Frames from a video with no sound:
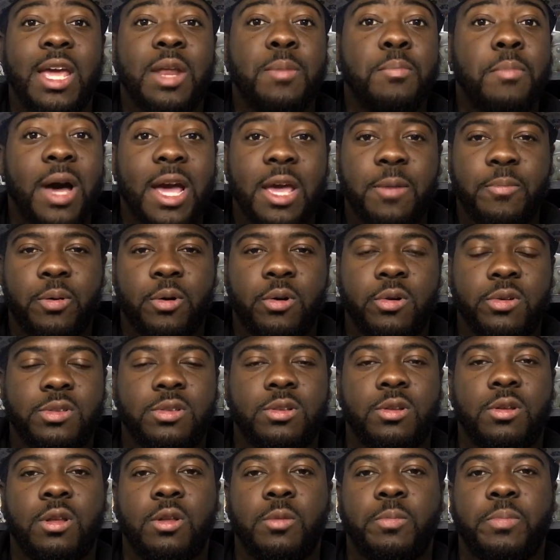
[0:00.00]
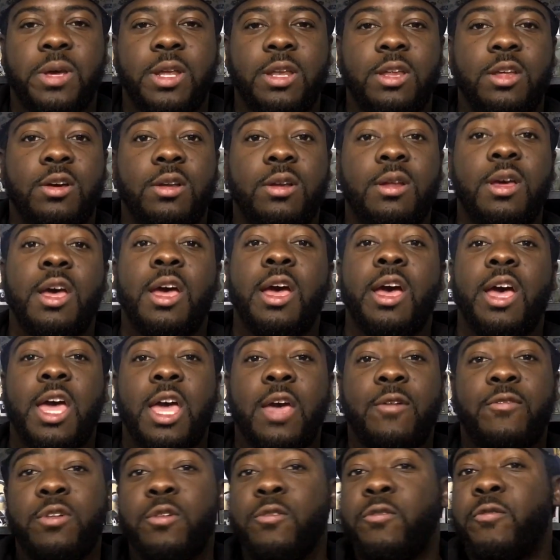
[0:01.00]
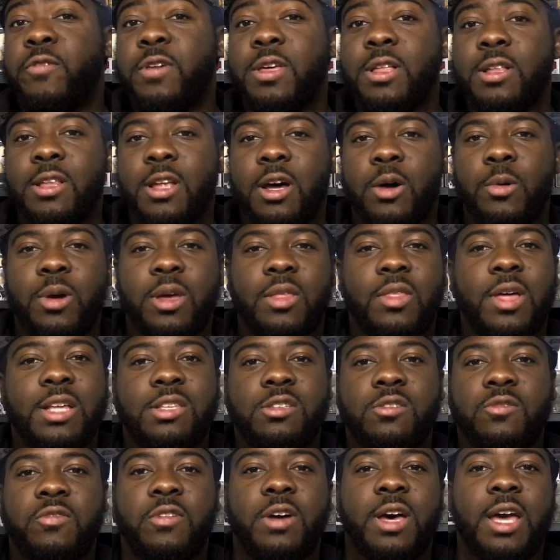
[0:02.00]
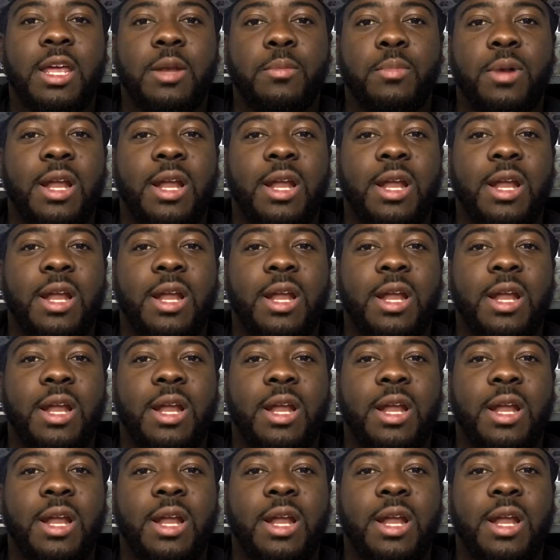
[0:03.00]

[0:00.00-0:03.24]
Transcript: In my personal opinion, if you feel that way, that's fine.